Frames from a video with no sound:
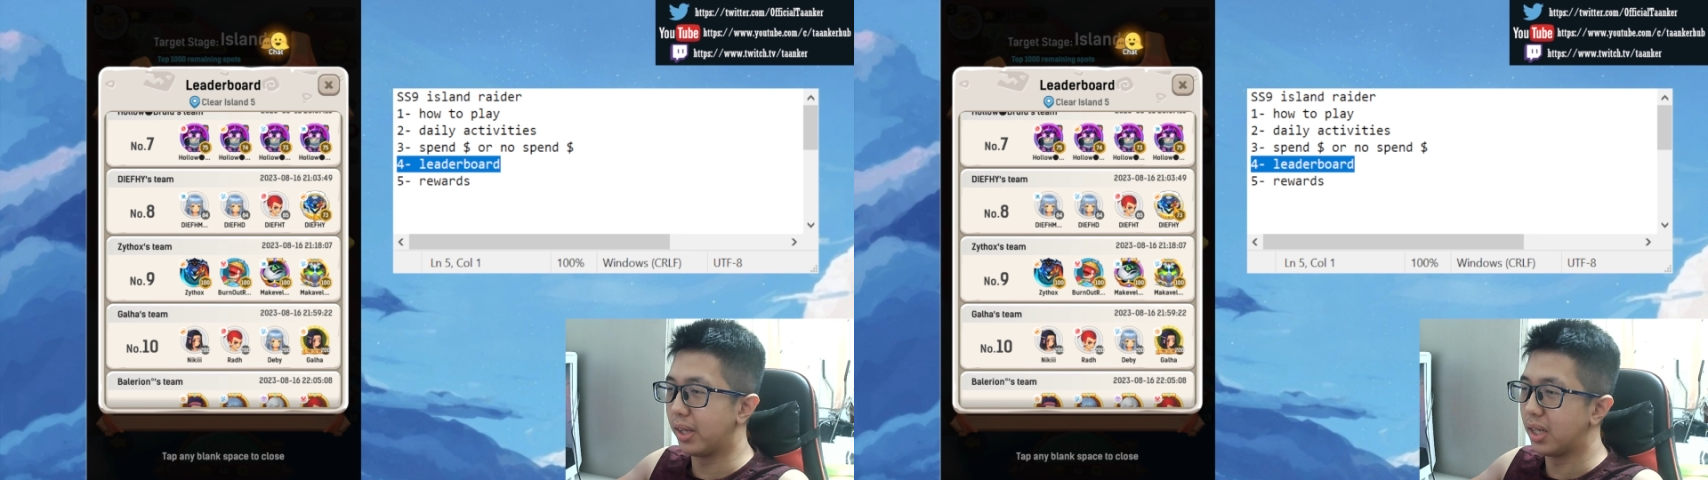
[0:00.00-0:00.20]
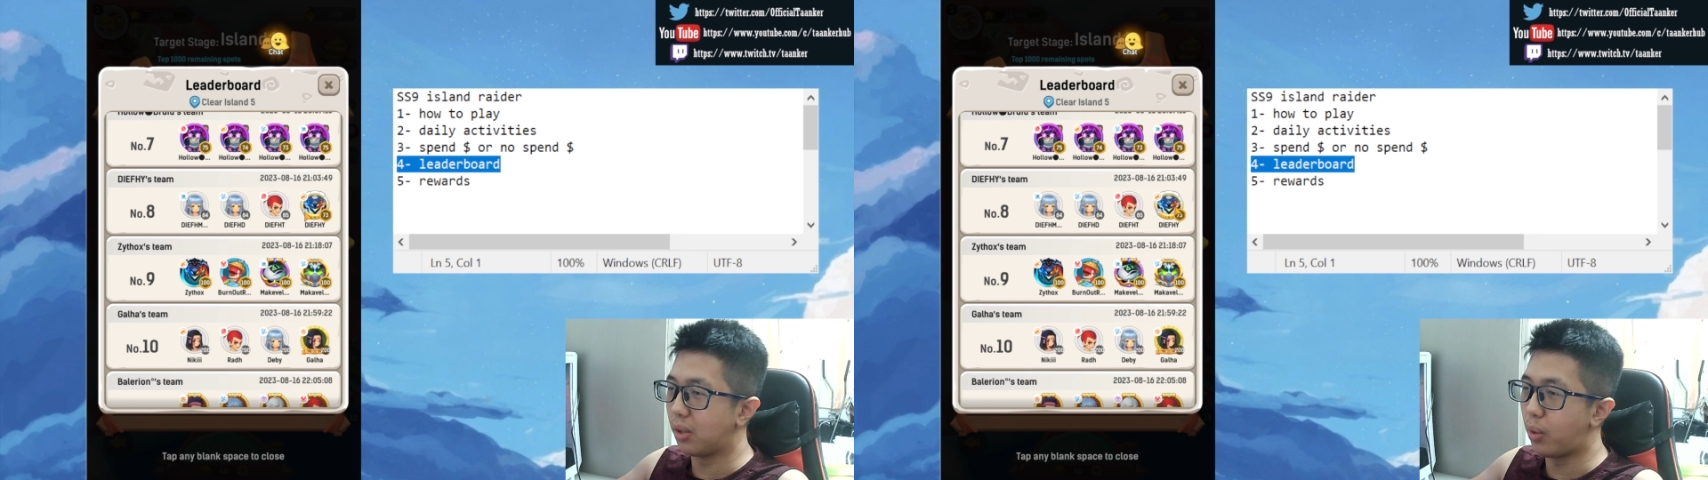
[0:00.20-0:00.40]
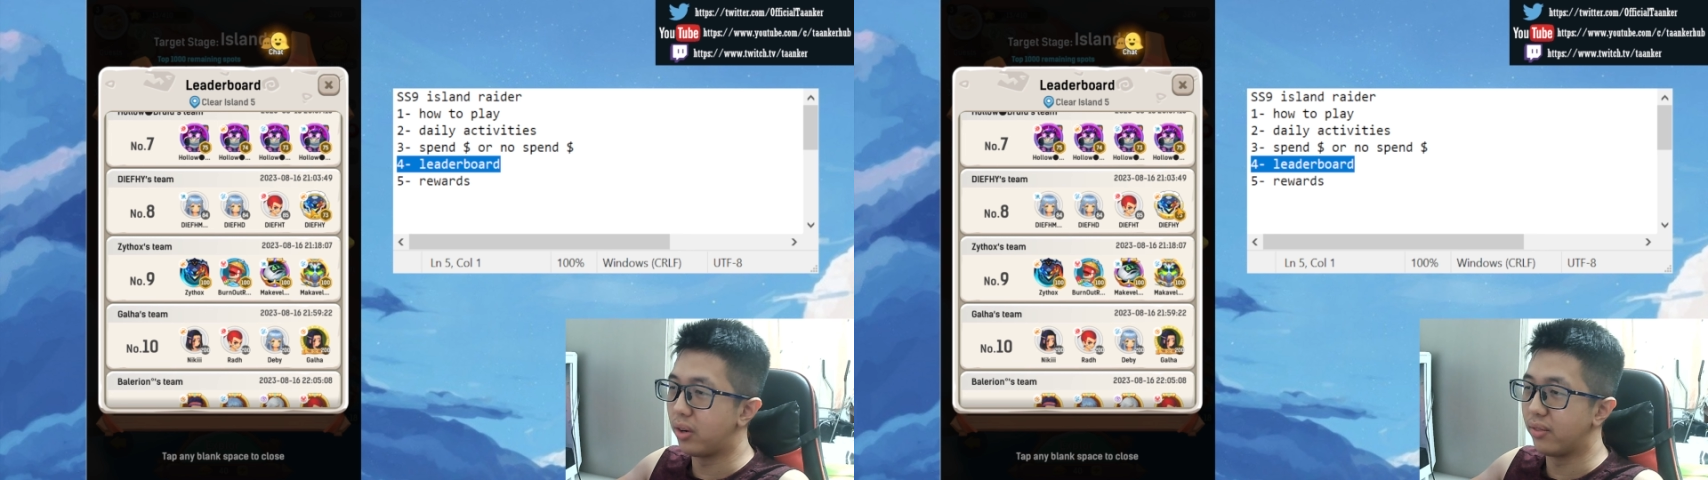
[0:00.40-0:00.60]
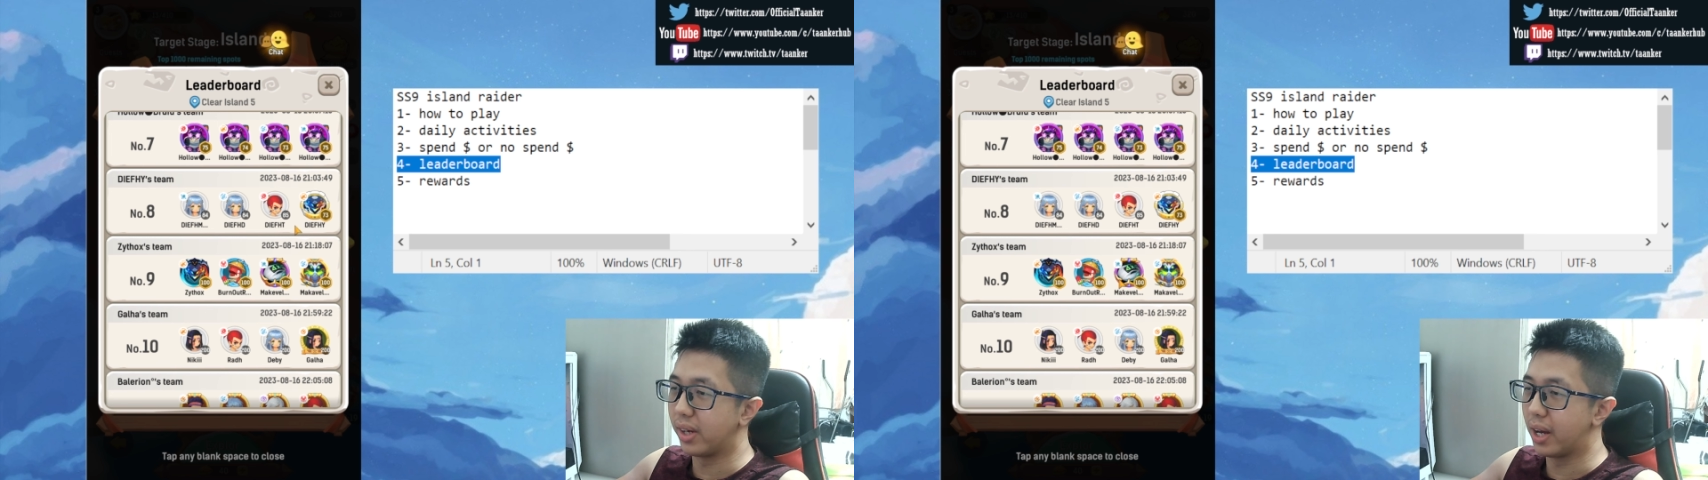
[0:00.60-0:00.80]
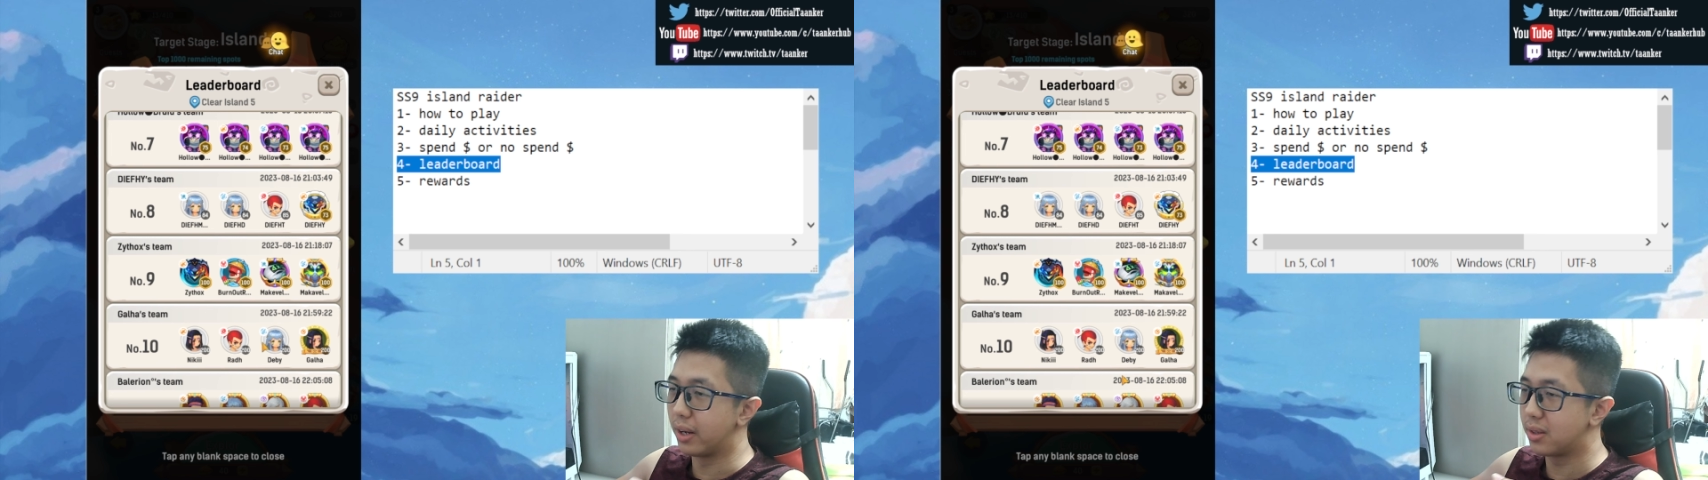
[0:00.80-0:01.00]
the one of
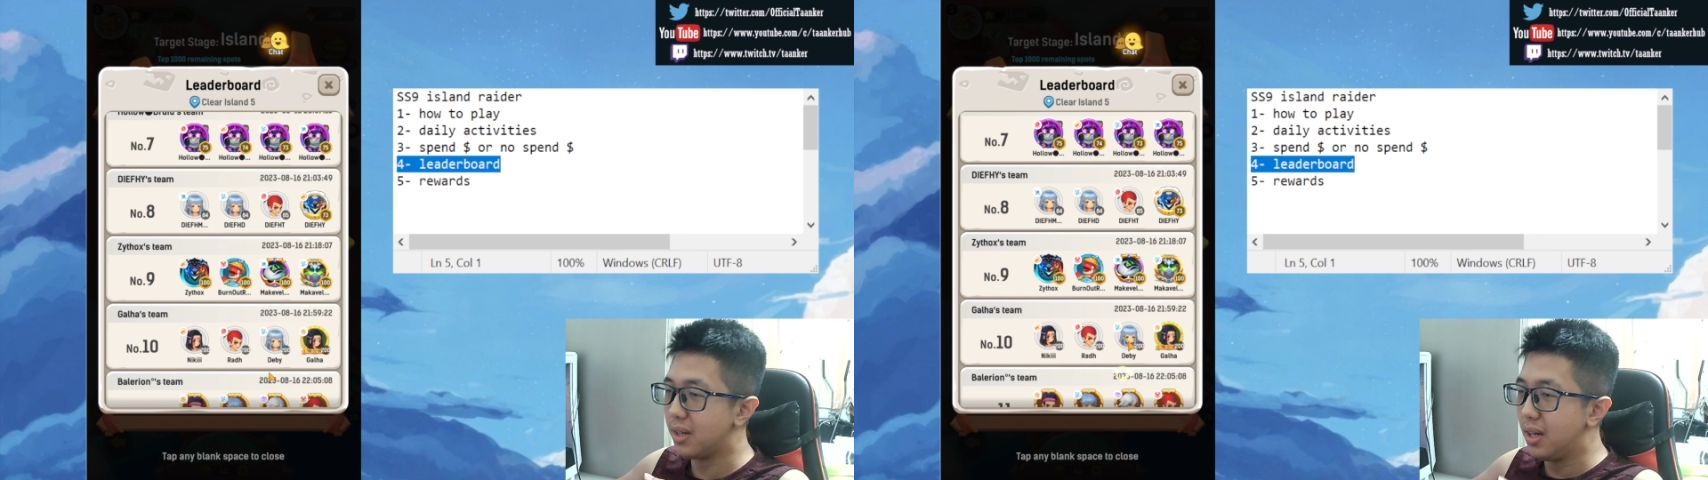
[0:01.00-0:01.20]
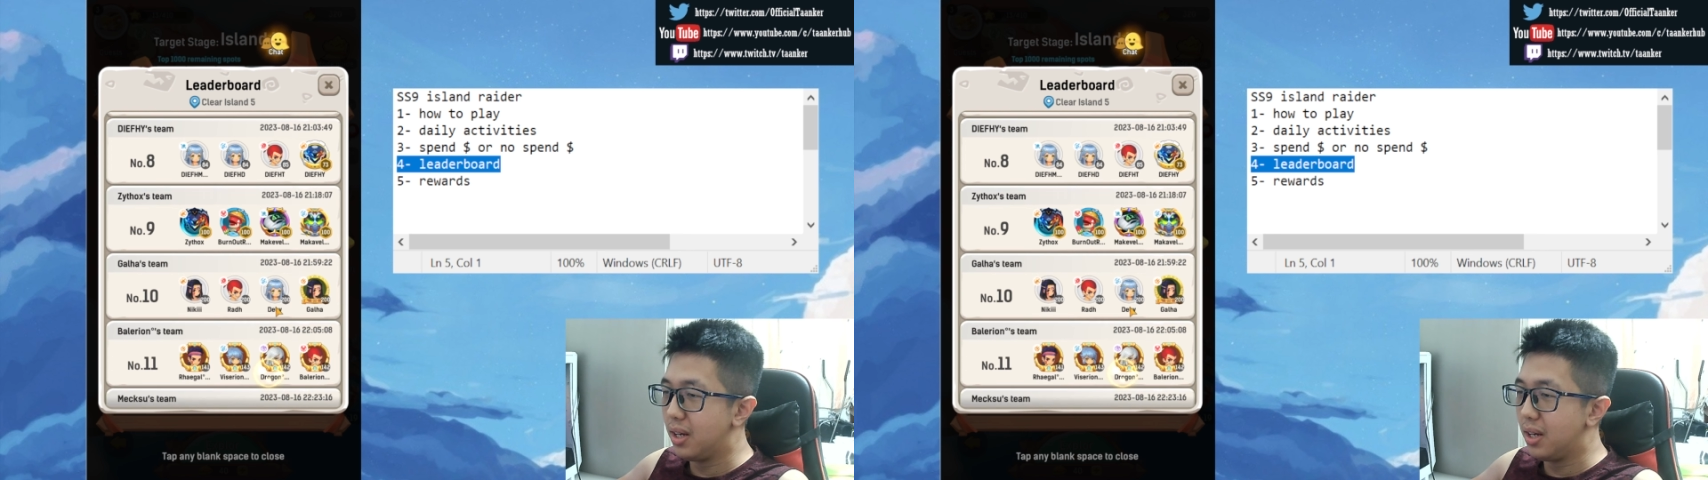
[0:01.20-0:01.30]
the guys.